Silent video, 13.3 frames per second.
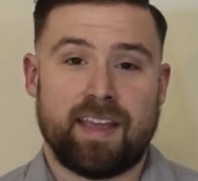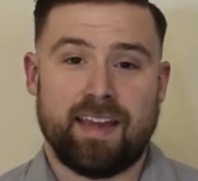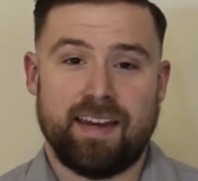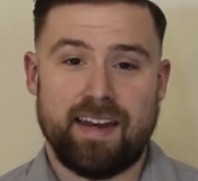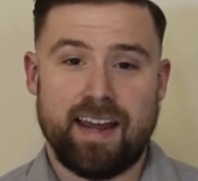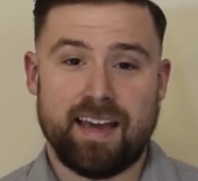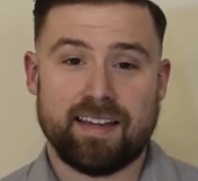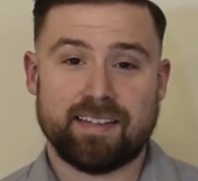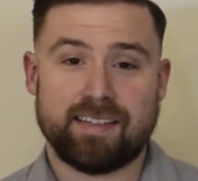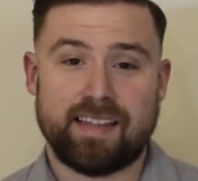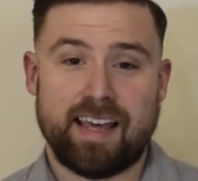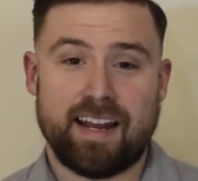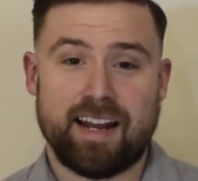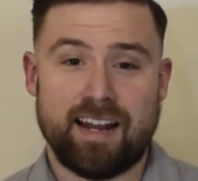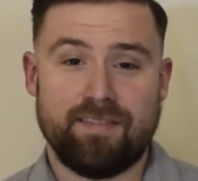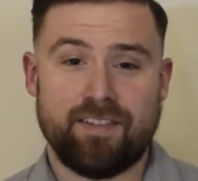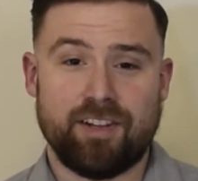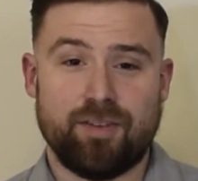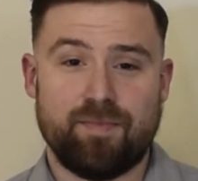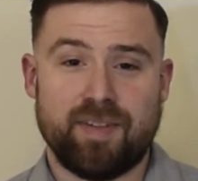Next, that
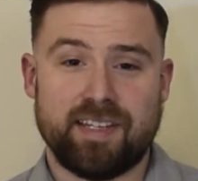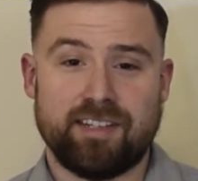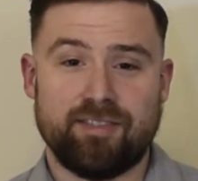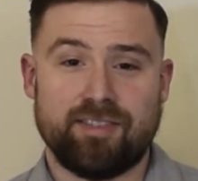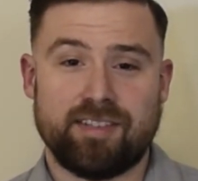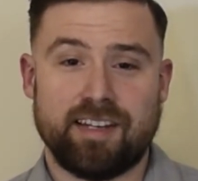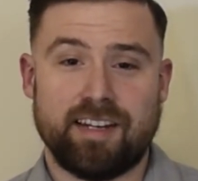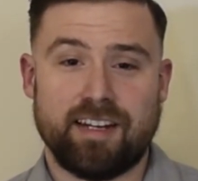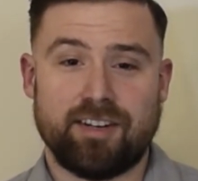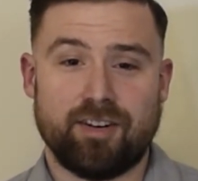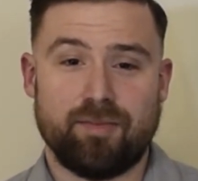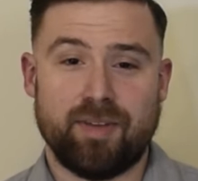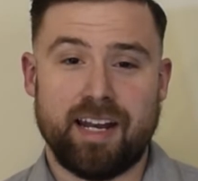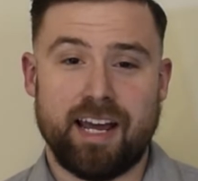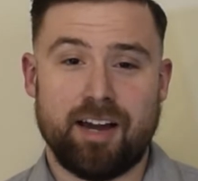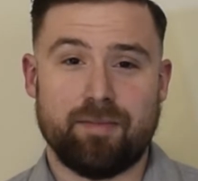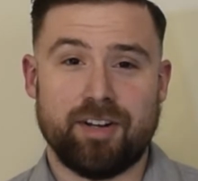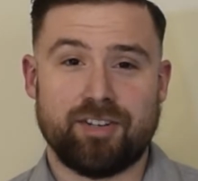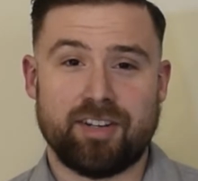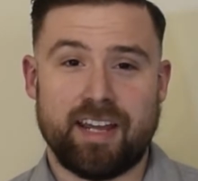envelope is used to determine how
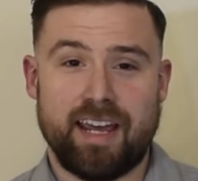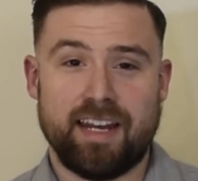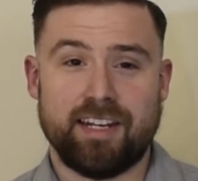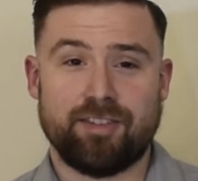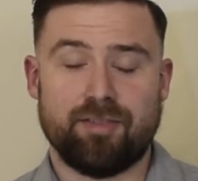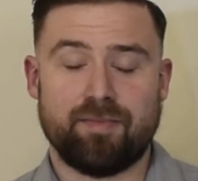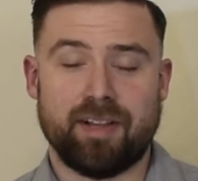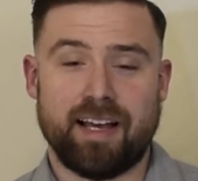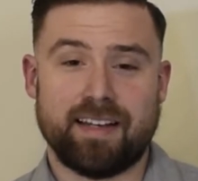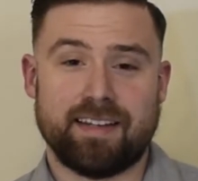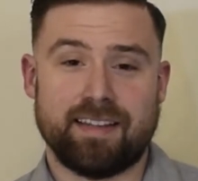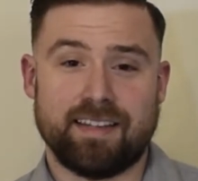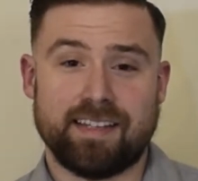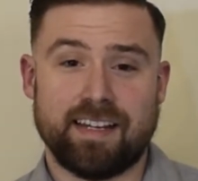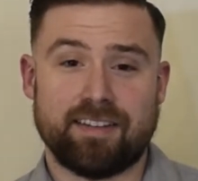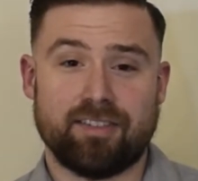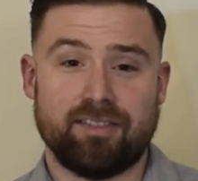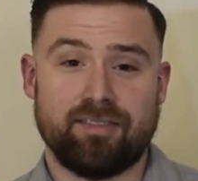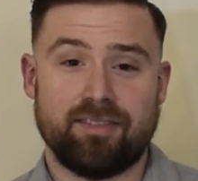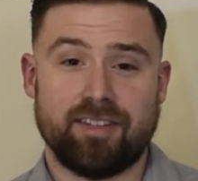much gain to apply to the
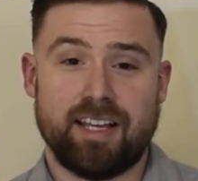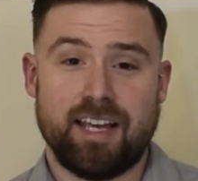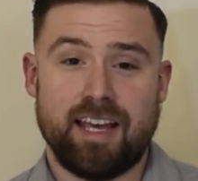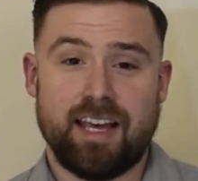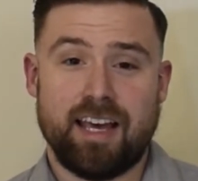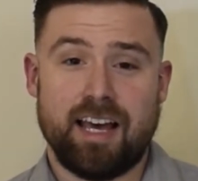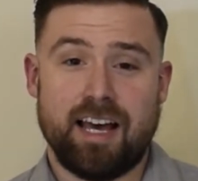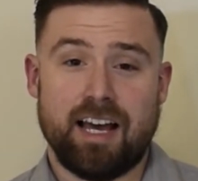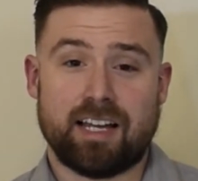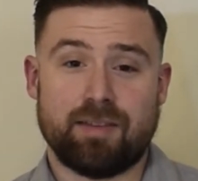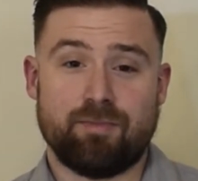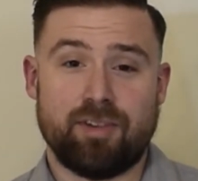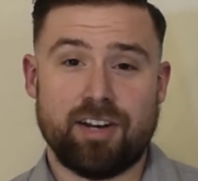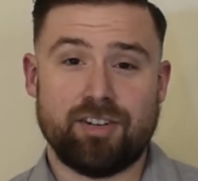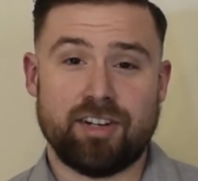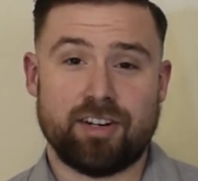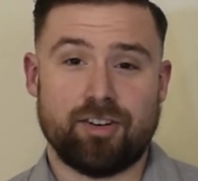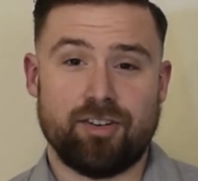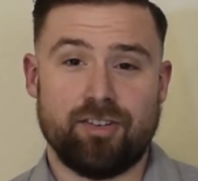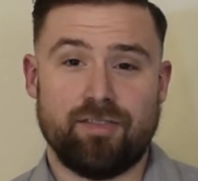signal. A compression
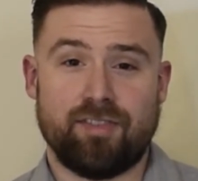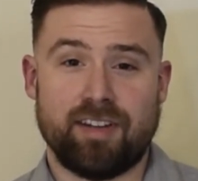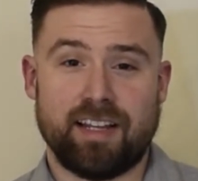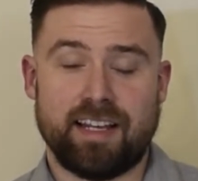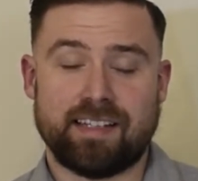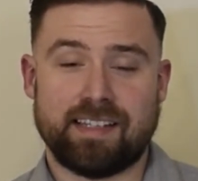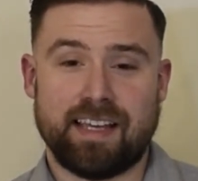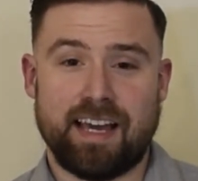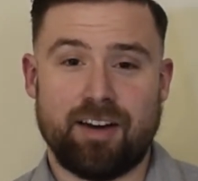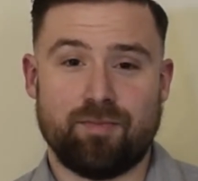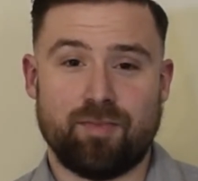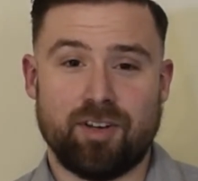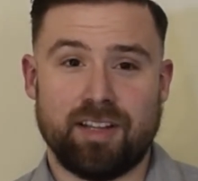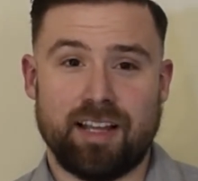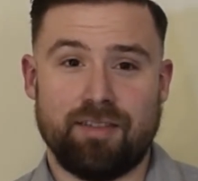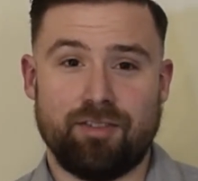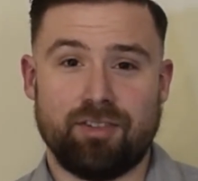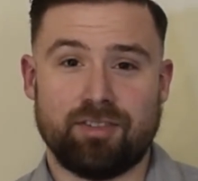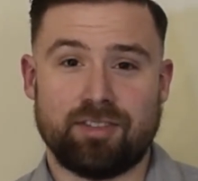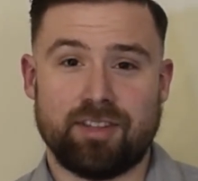curve relates the output
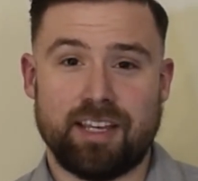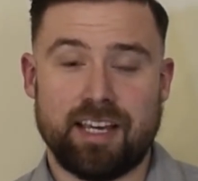level to the